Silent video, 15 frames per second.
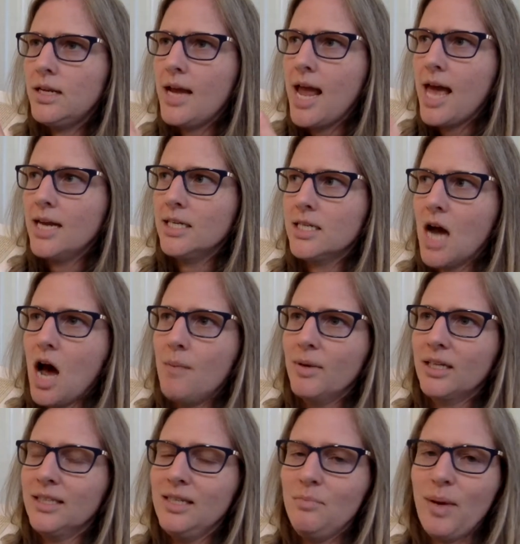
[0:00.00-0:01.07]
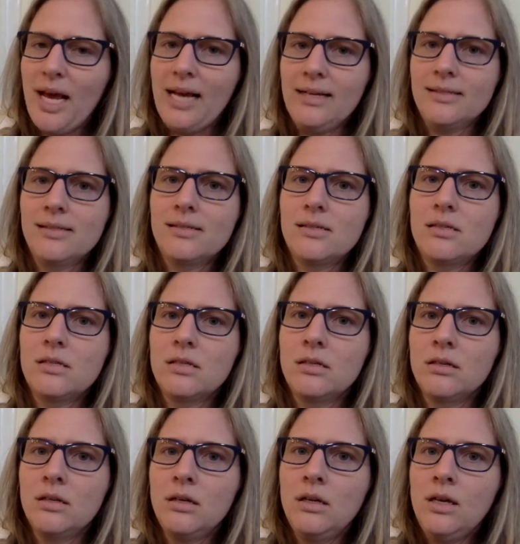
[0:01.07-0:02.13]
anatomically based
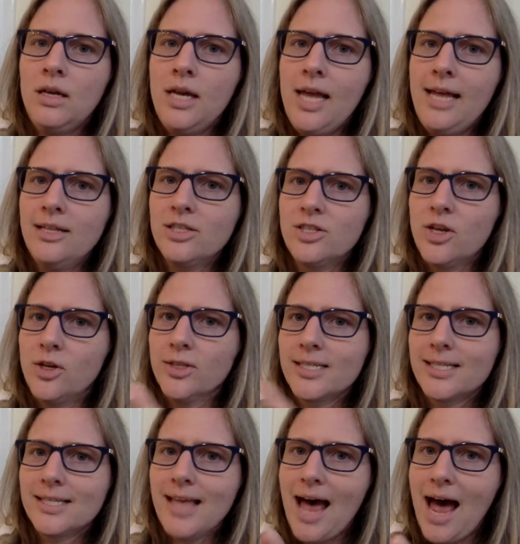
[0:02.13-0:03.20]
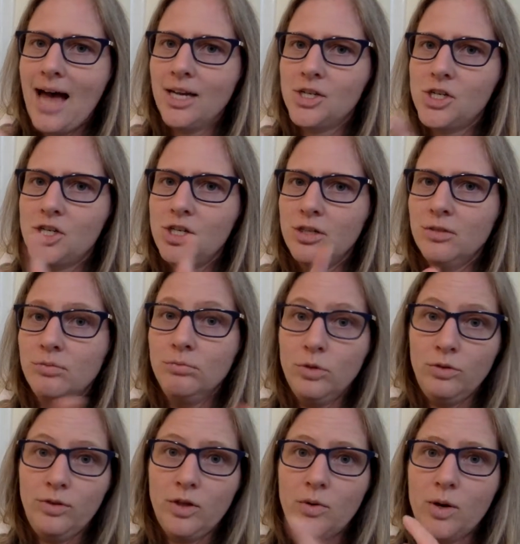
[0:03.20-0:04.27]
insults slash
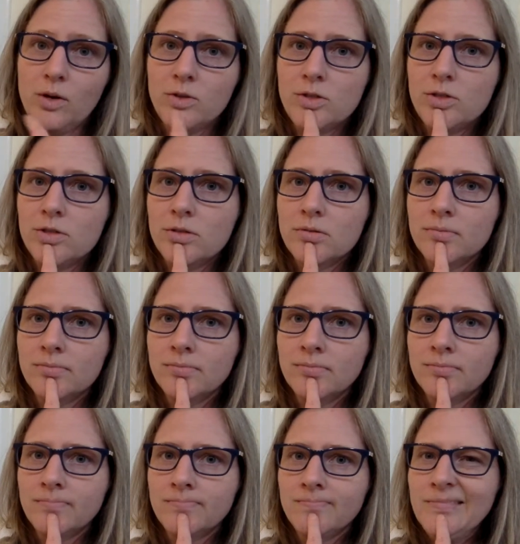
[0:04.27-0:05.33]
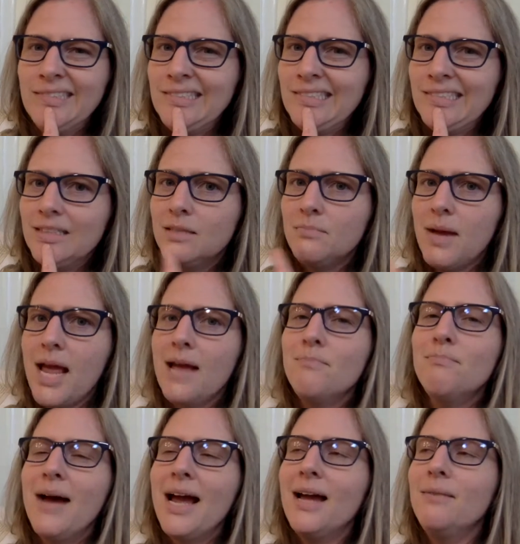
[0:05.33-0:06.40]
movie quotes. My,
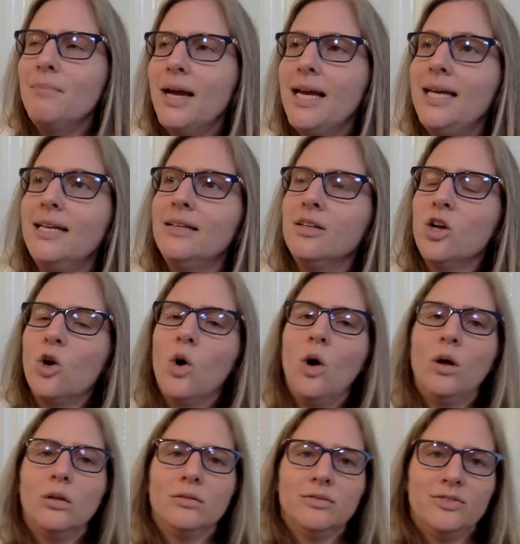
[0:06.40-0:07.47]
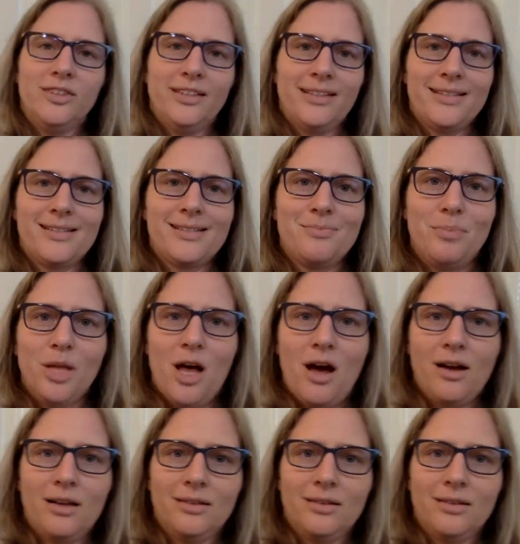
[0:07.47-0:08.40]
my, my hidden goal for this blog.